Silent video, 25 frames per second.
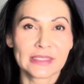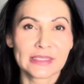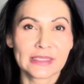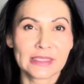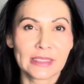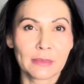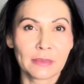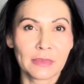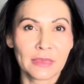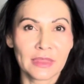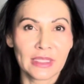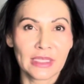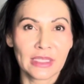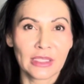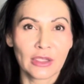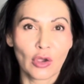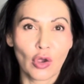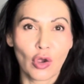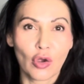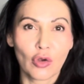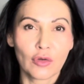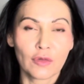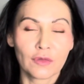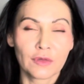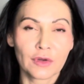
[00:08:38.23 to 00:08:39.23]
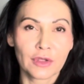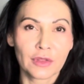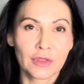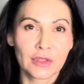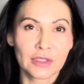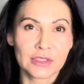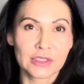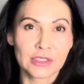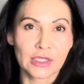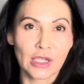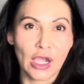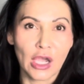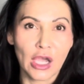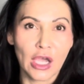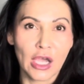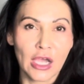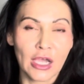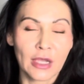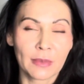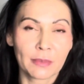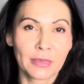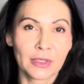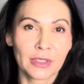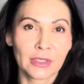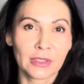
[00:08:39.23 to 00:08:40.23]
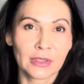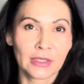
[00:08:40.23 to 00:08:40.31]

something over the top